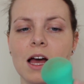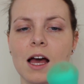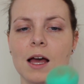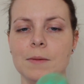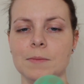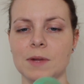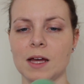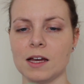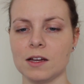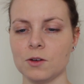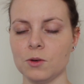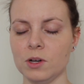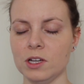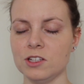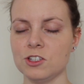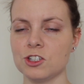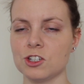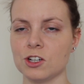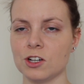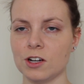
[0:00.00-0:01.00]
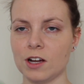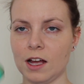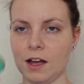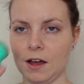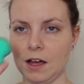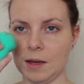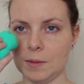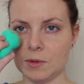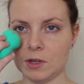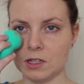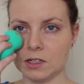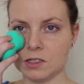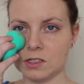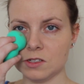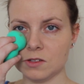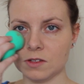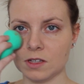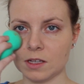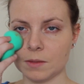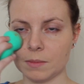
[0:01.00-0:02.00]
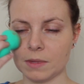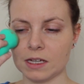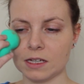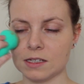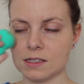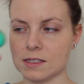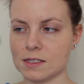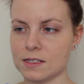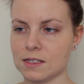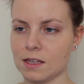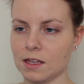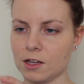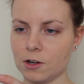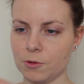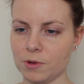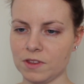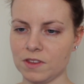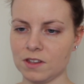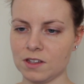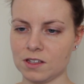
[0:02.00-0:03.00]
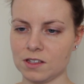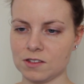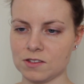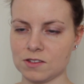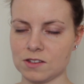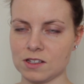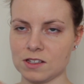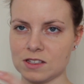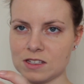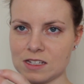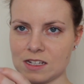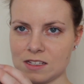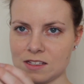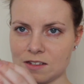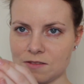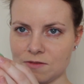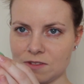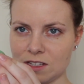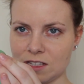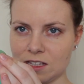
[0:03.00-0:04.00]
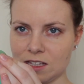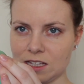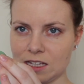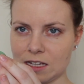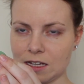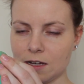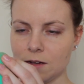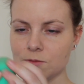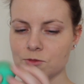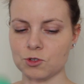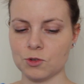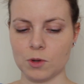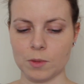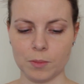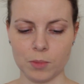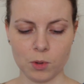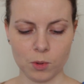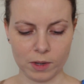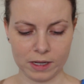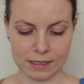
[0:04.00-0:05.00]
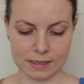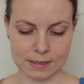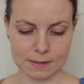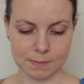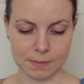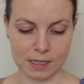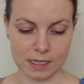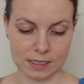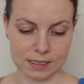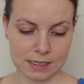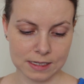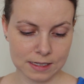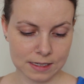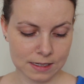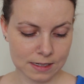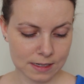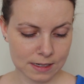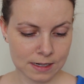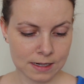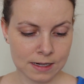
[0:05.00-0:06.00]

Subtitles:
I'm not quite sure how I'm gonna do like my concealer with it because it doesn't really like come to a point, but